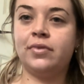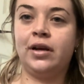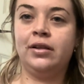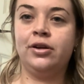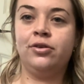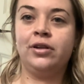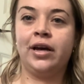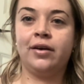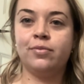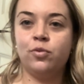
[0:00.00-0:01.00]
a little
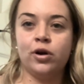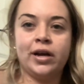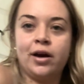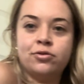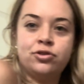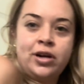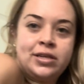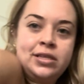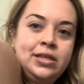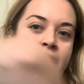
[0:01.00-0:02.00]
like workout
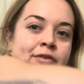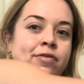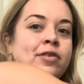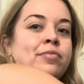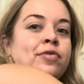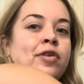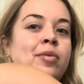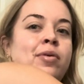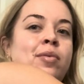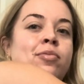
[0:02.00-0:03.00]
dress thing from Free
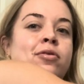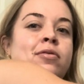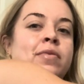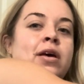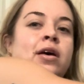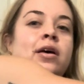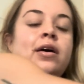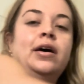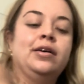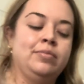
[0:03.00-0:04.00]
People.
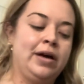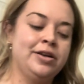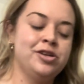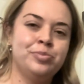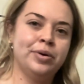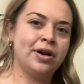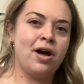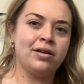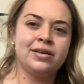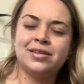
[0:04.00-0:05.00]
I just put it
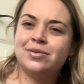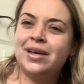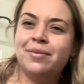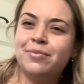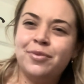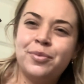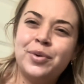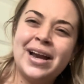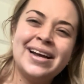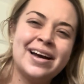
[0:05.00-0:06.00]
on because I was like,
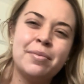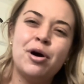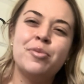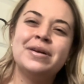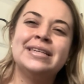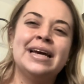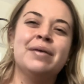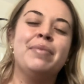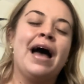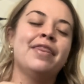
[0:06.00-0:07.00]
when I come home and take a
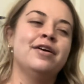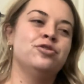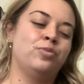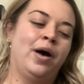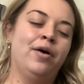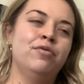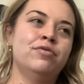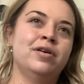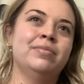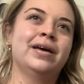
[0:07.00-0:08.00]
bath at 12,
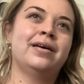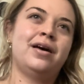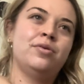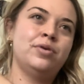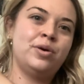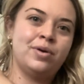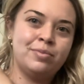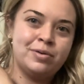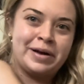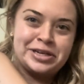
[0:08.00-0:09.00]
I'm like, I don't really want to
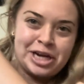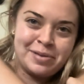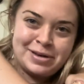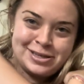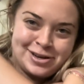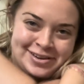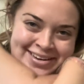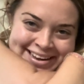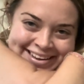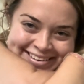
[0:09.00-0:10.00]
put my jammies on
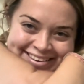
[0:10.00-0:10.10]
yet.